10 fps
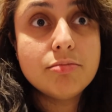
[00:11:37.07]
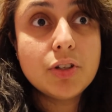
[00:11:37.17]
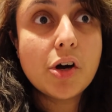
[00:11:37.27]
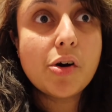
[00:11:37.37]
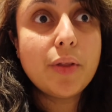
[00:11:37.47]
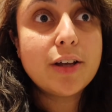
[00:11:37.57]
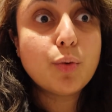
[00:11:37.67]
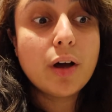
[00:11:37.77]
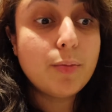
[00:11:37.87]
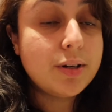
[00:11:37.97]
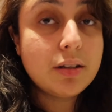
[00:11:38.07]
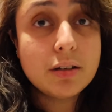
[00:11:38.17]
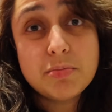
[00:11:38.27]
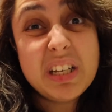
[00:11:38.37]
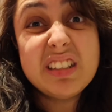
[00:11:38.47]
So that's why I've been
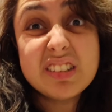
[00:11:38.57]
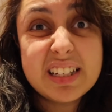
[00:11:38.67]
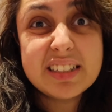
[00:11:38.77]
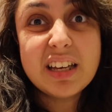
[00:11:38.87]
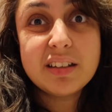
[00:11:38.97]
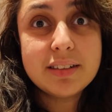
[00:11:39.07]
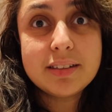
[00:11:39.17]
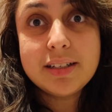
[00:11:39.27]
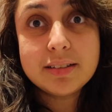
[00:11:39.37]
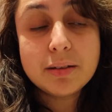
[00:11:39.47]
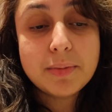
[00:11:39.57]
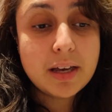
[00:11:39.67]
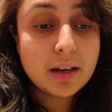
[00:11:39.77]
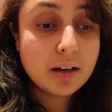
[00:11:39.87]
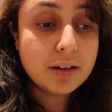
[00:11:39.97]
eating pizza instead, because it's easy to
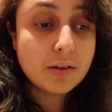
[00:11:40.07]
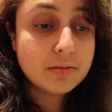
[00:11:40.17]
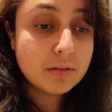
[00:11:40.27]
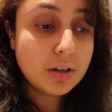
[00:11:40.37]
make, and